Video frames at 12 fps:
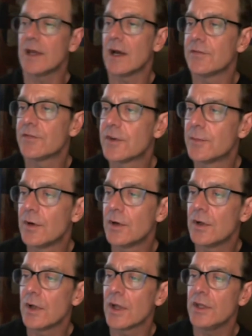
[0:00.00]

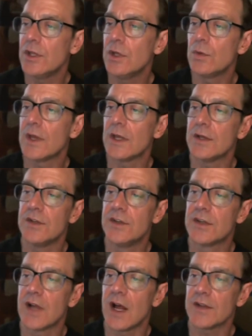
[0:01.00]
comfortable, you can
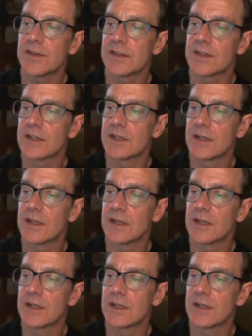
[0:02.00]
just